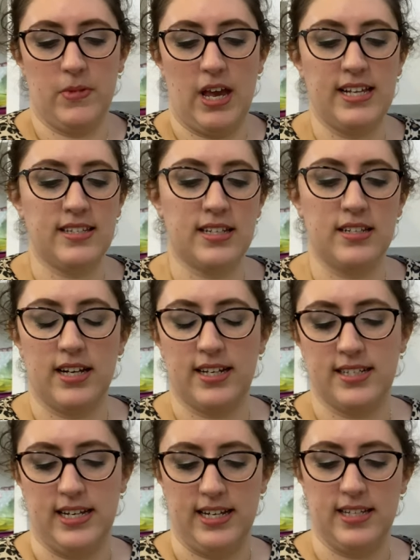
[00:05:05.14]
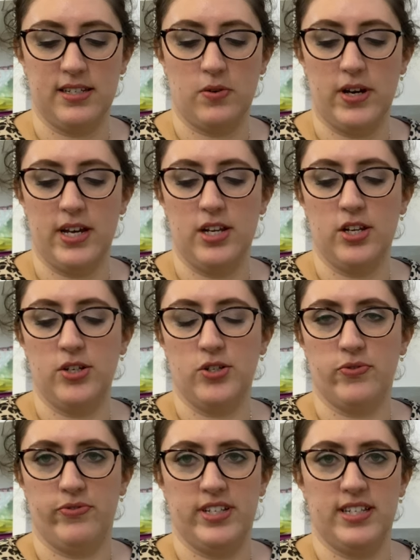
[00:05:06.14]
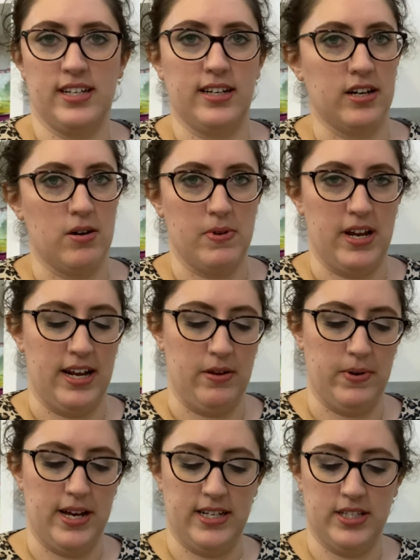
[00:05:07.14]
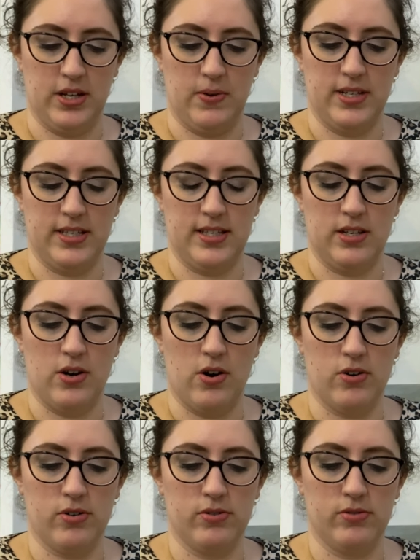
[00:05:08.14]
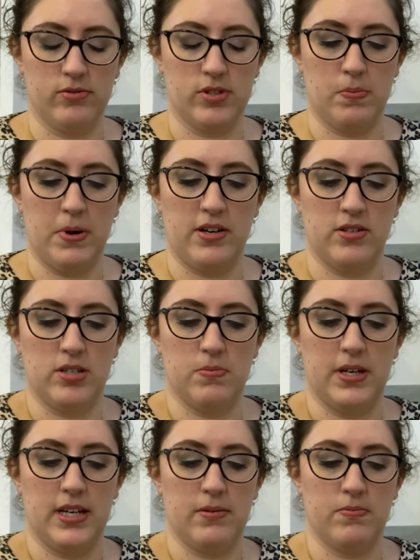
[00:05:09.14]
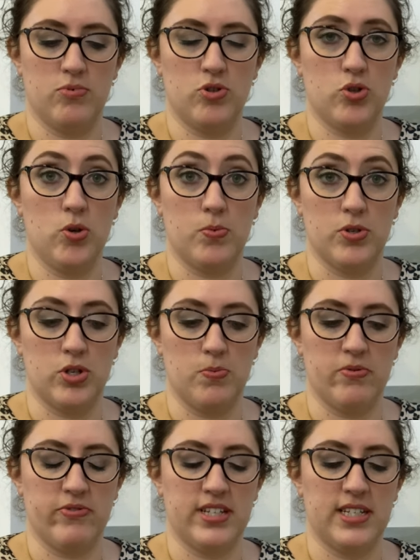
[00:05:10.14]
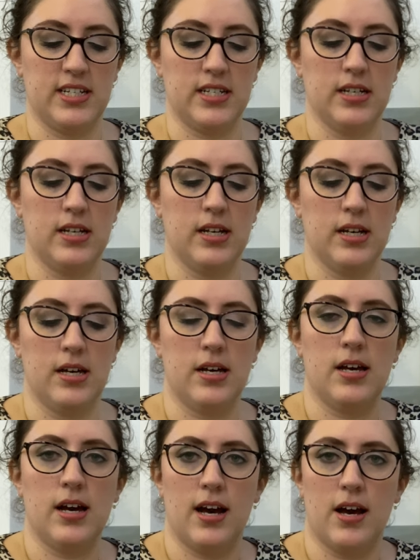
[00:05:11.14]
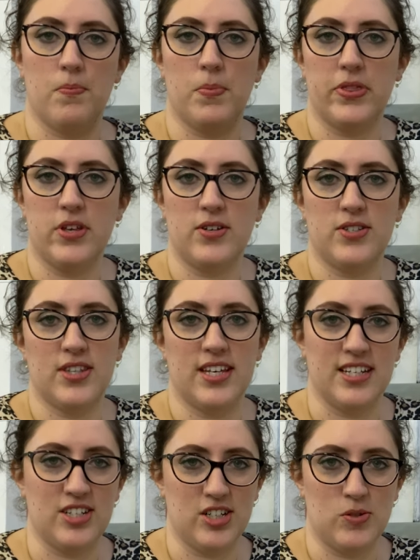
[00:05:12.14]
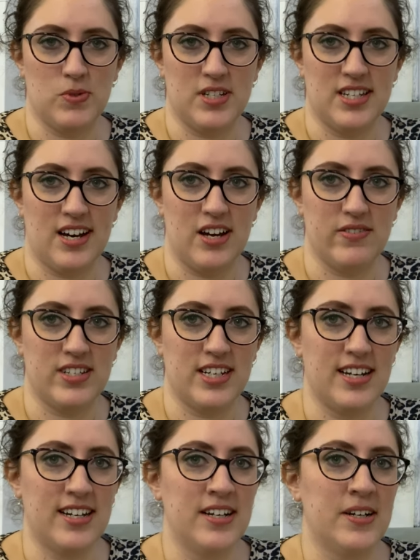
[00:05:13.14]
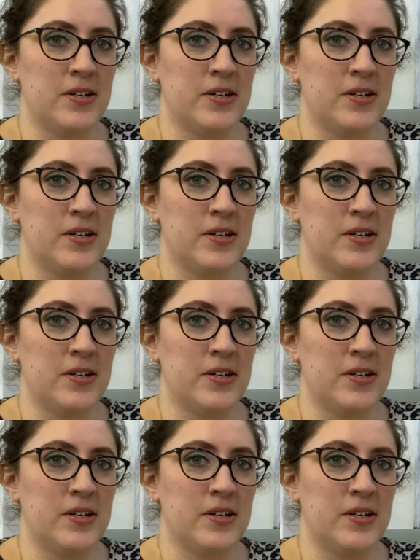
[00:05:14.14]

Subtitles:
it's like I said, it's quite a loose fitting garment anyway, so it's not supposed to be super super fitted, but those are the adjustments that I've done.